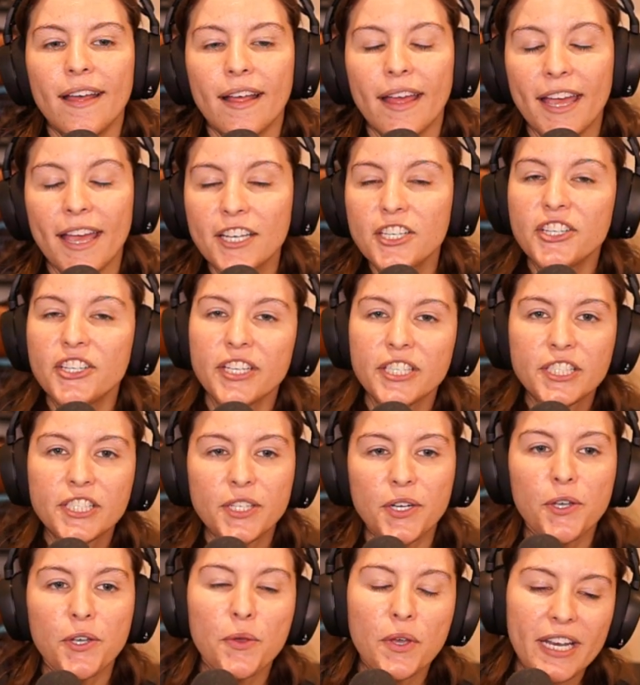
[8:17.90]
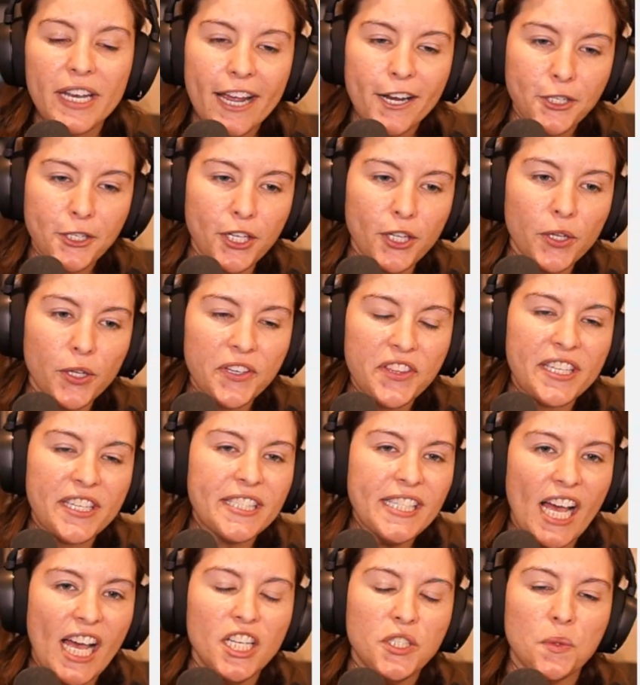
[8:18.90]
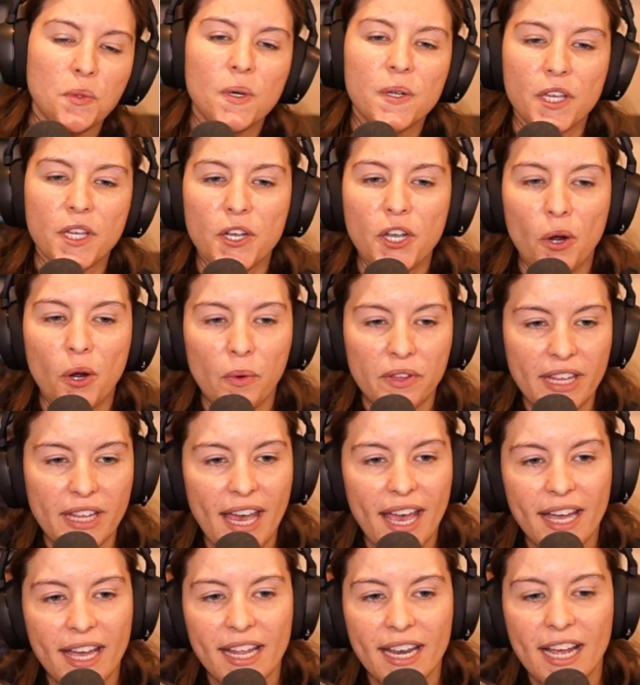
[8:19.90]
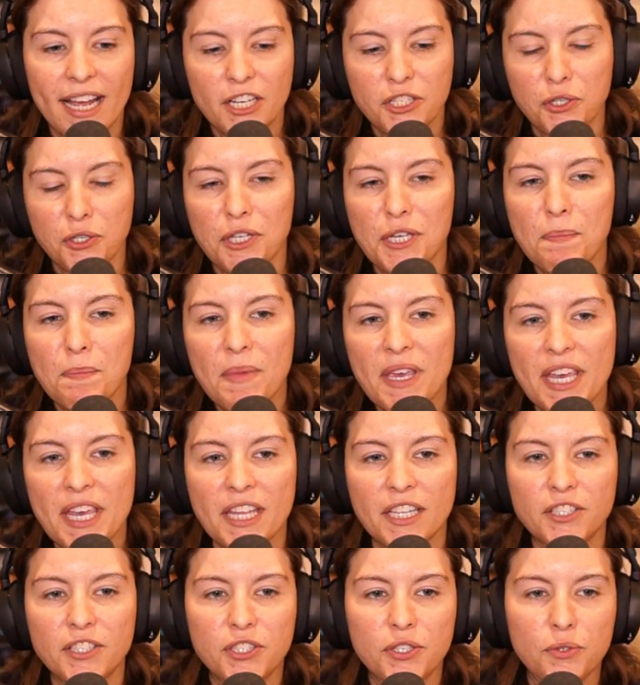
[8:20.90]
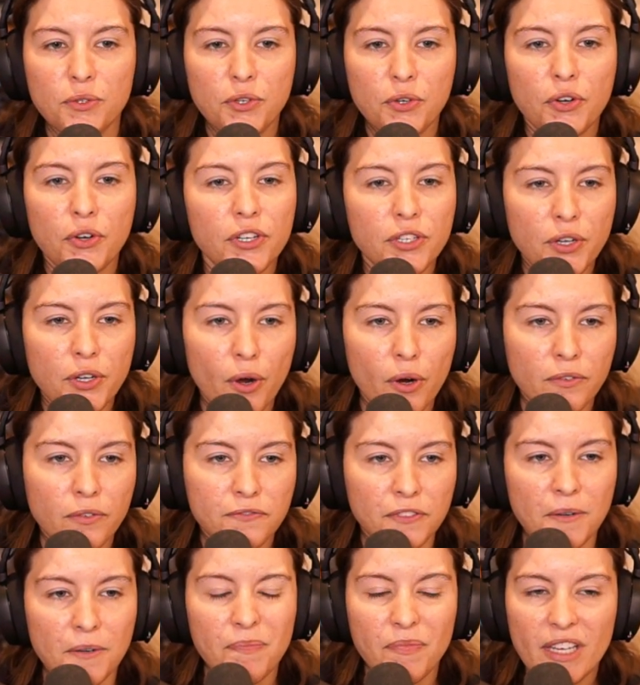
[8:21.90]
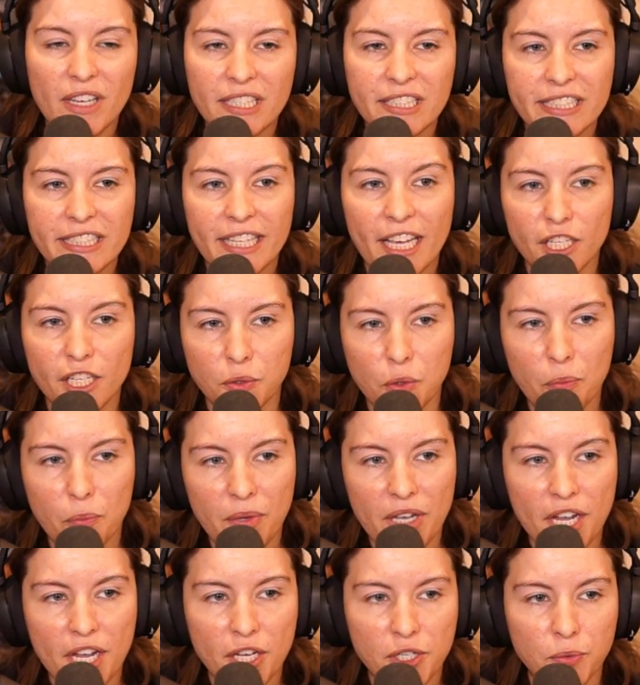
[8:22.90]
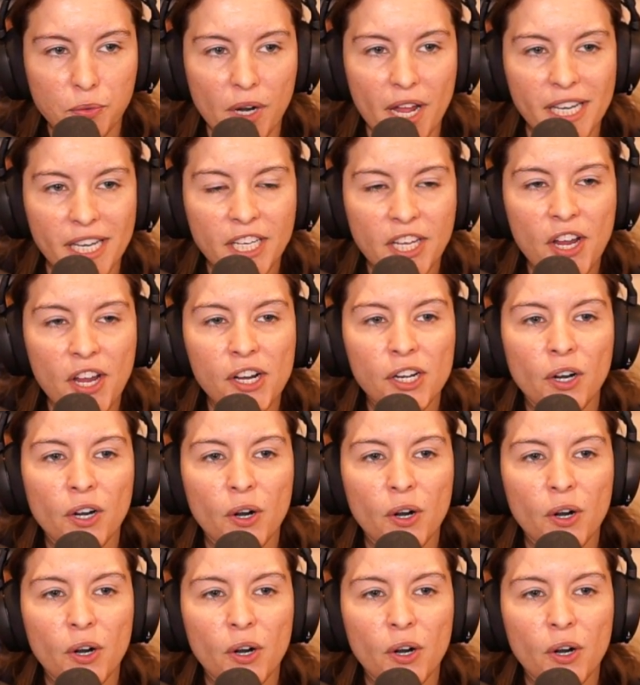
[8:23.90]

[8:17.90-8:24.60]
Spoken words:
And just so you can actually look at this schedule and then know what the heck it actually means, you could go from this schedule page right here